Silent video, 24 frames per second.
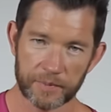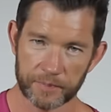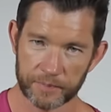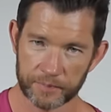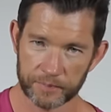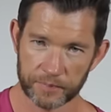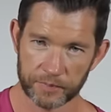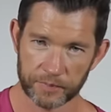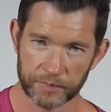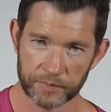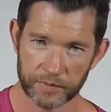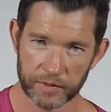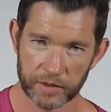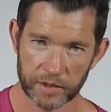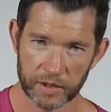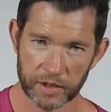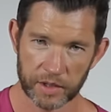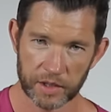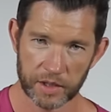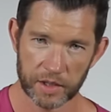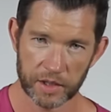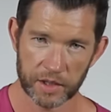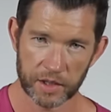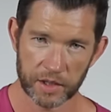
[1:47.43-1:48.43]

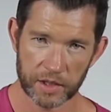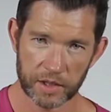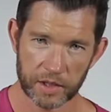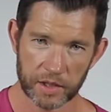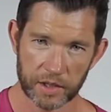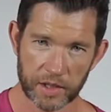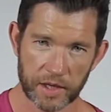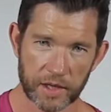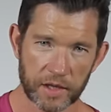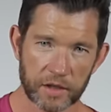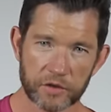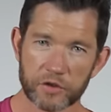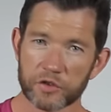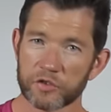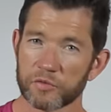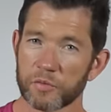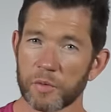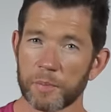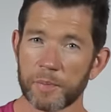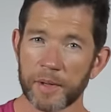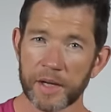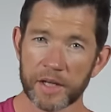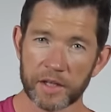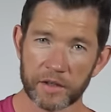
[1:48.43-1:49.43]
And it just
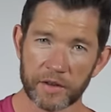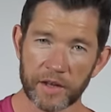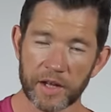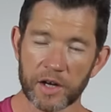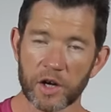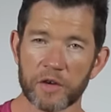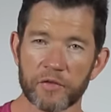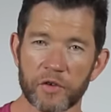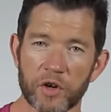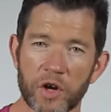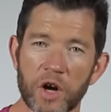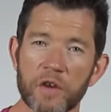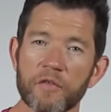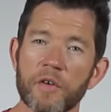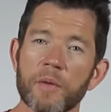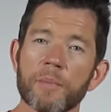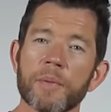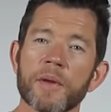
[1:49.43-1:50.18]
repeated that over and over.